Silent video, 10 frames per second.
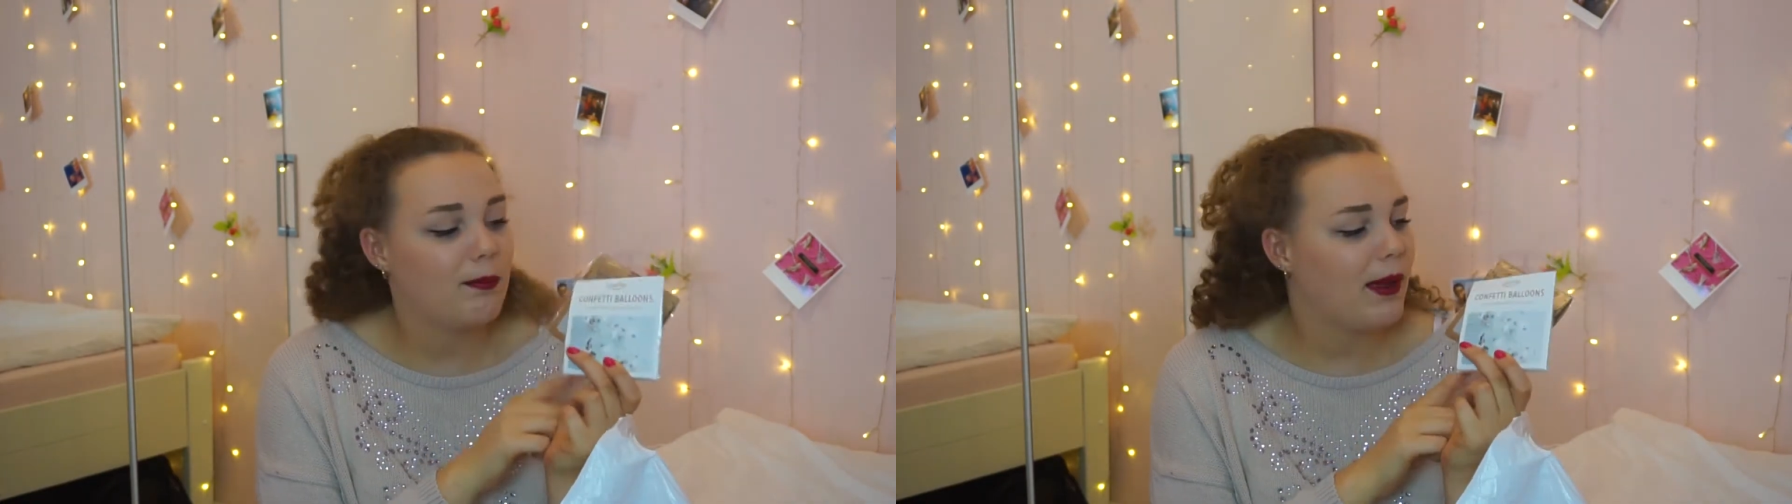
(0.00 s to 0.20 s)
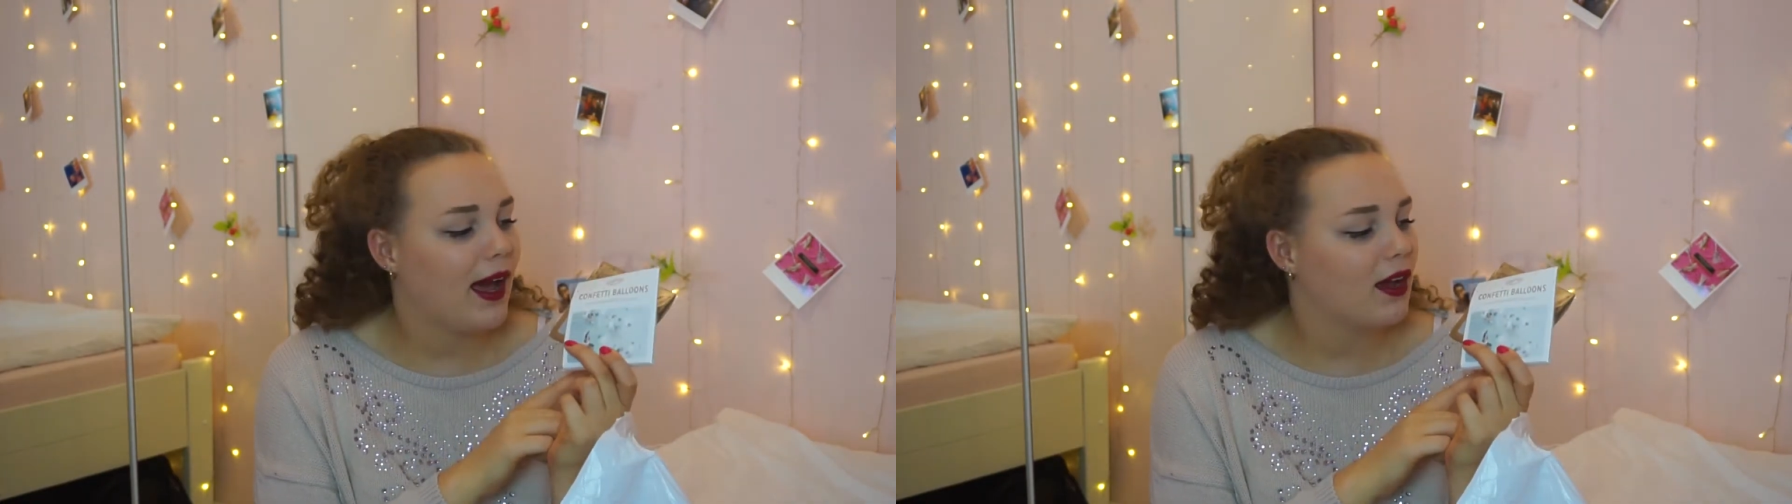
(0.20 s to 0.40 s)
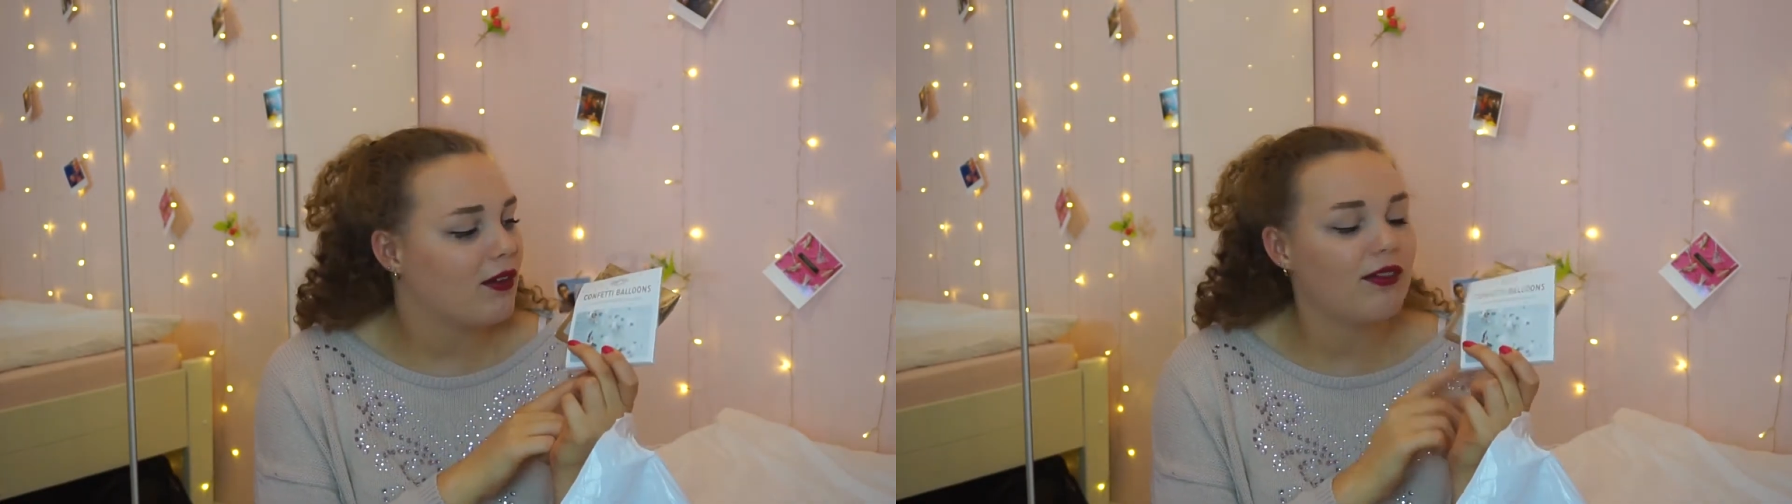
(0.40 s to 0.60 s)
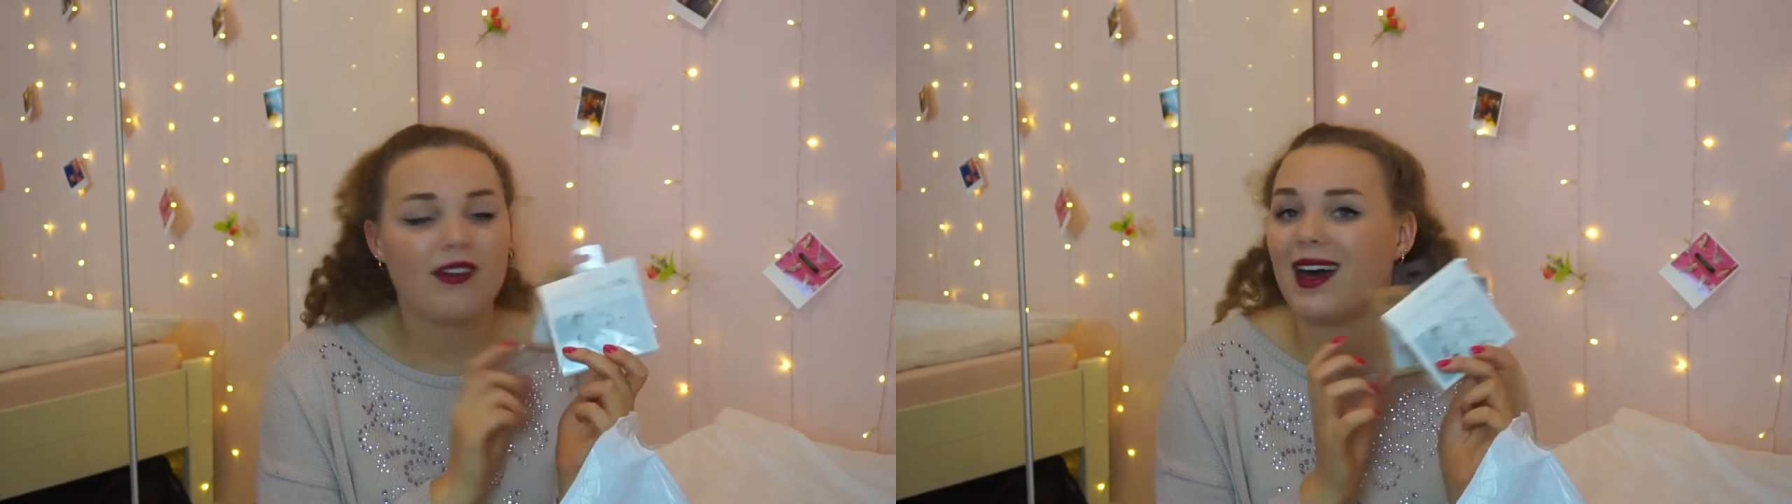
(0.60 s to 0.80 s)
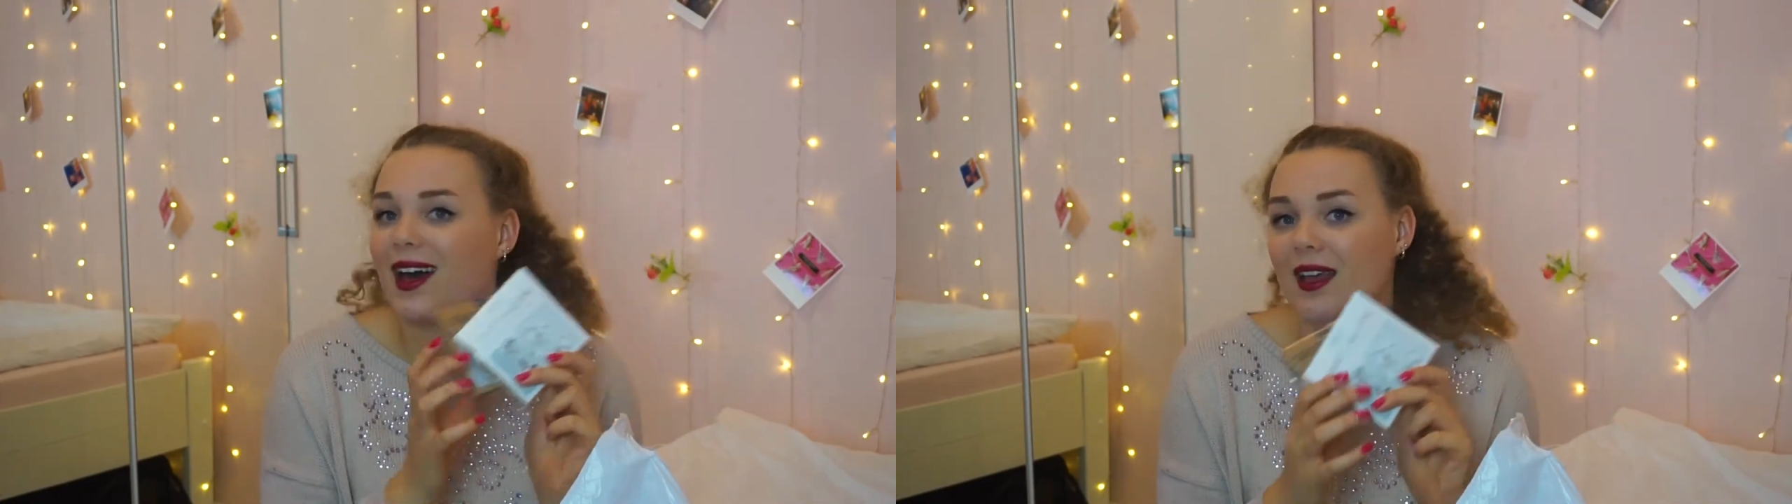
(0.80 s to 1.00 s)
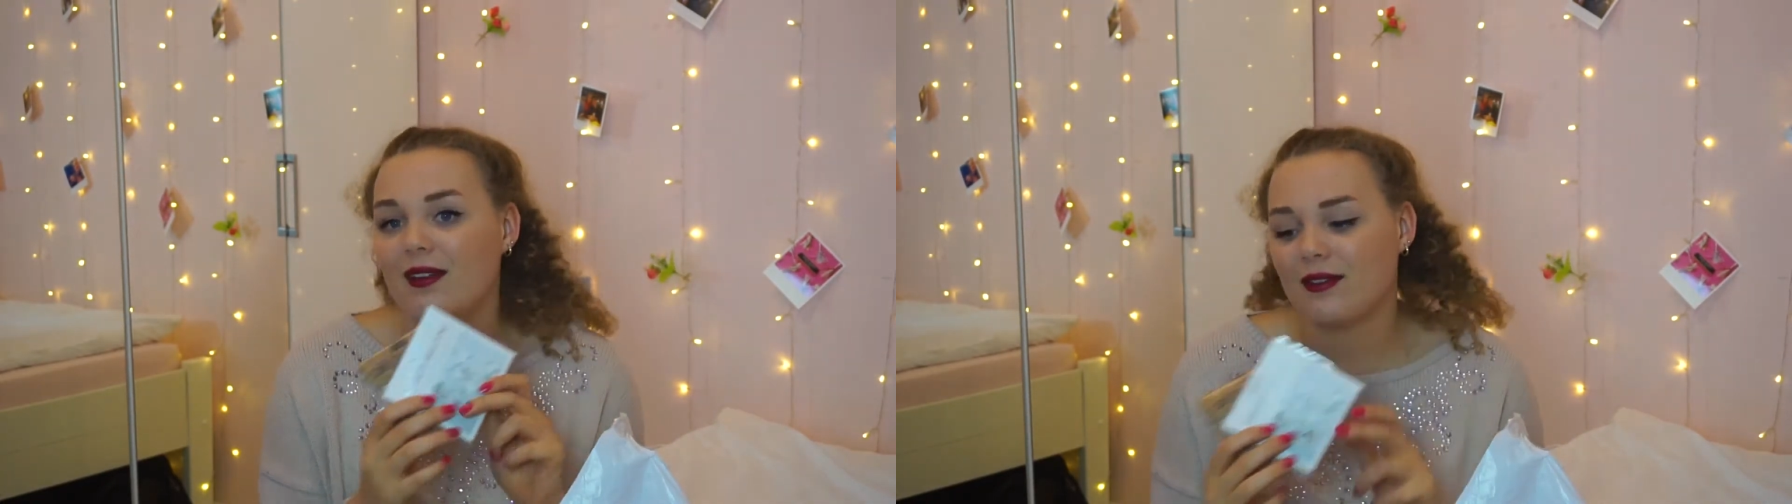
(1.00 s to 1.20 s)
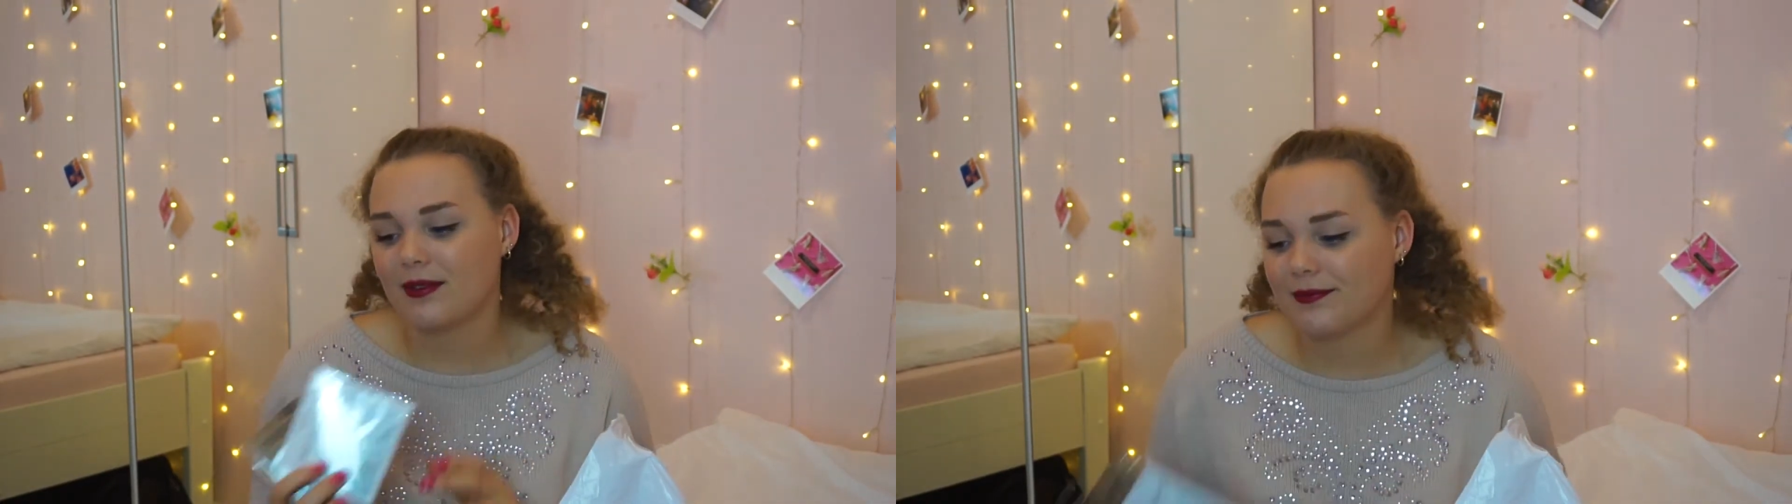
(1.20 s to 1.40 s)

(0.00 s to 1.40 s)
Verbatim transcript: pack of five.